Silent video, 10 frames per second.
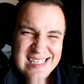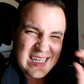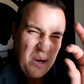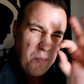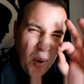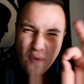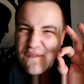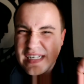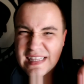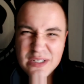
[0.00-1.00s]
It's got a
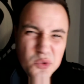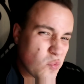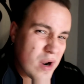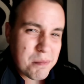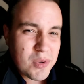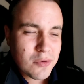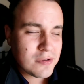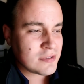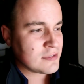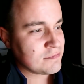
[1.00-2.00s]
perfect little rumble.